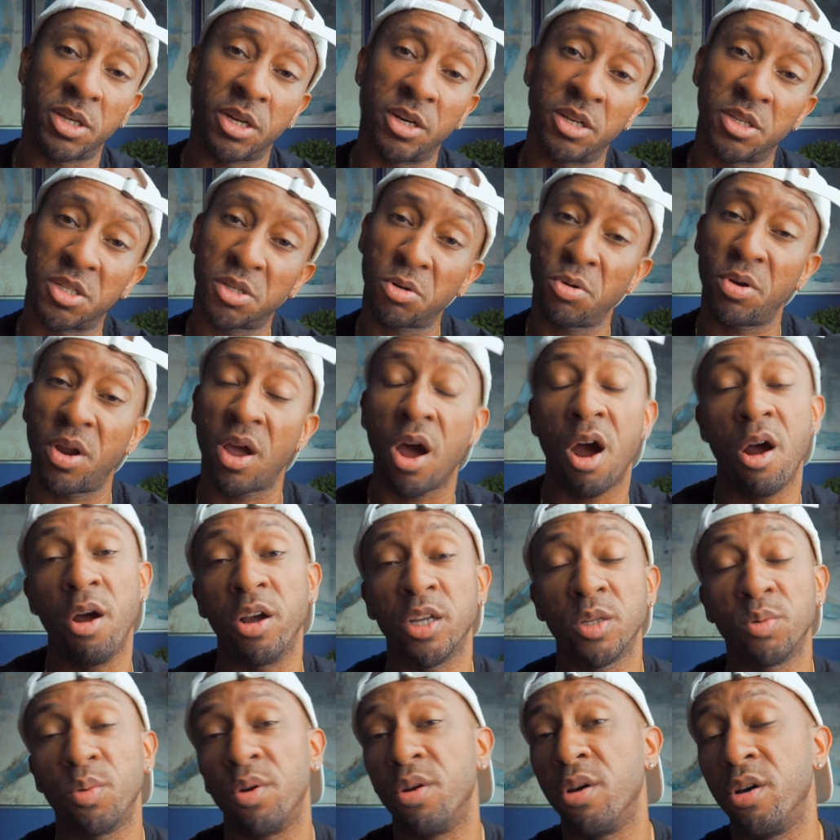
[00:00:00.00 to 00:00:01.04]
on the Sony
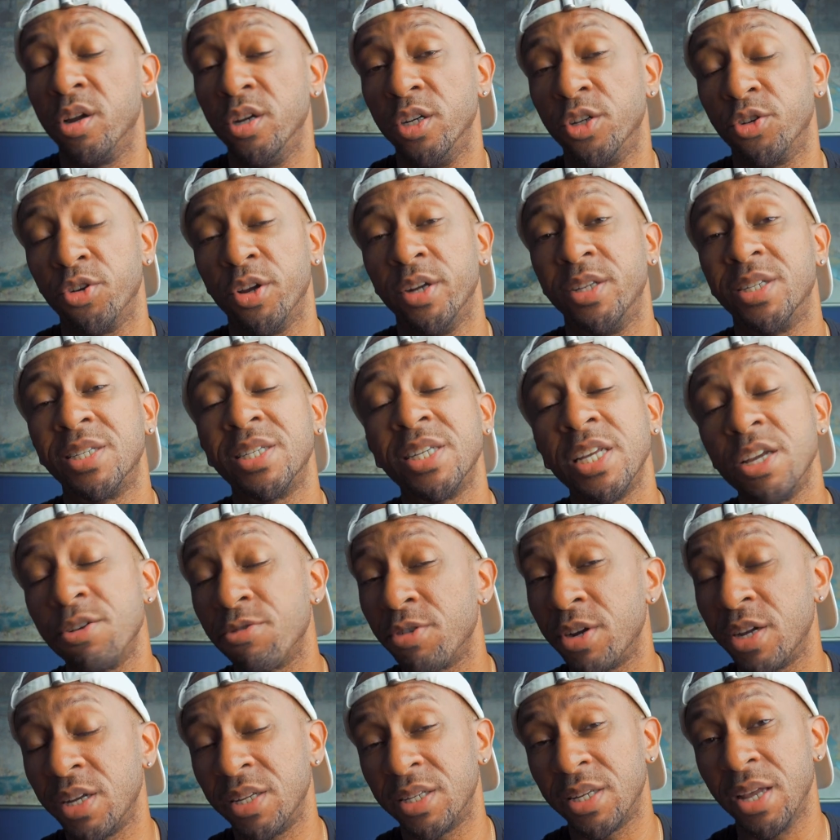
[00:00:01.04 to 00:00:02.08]
RX100
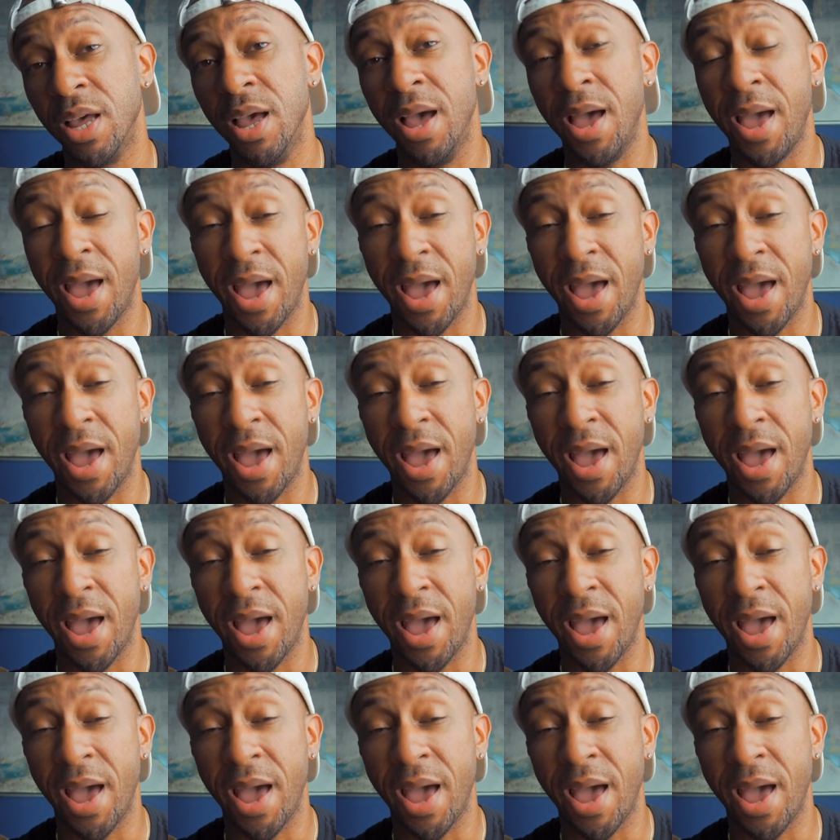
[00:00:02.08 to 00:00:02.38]
series